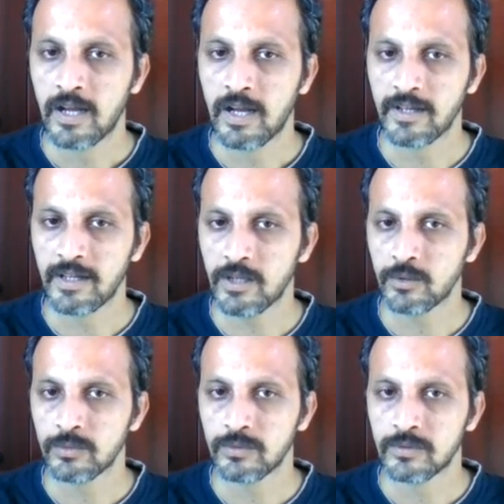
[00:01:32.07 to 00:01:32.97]
and
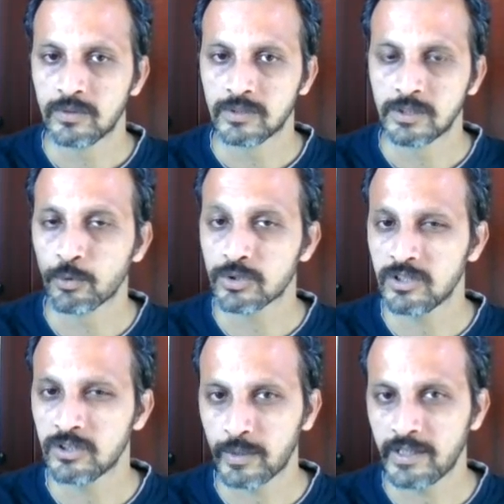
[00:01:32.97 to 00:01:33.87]
now the
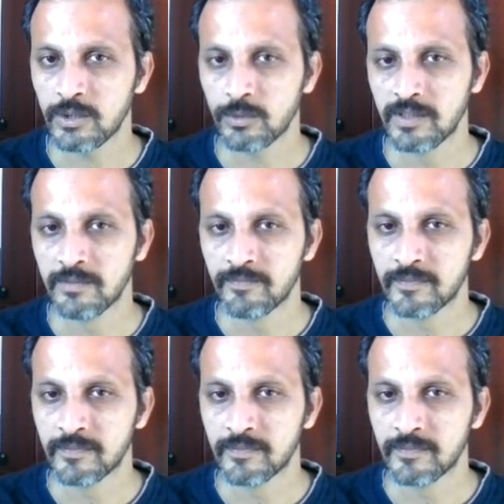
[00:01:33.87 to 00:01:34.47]
position is quite equal.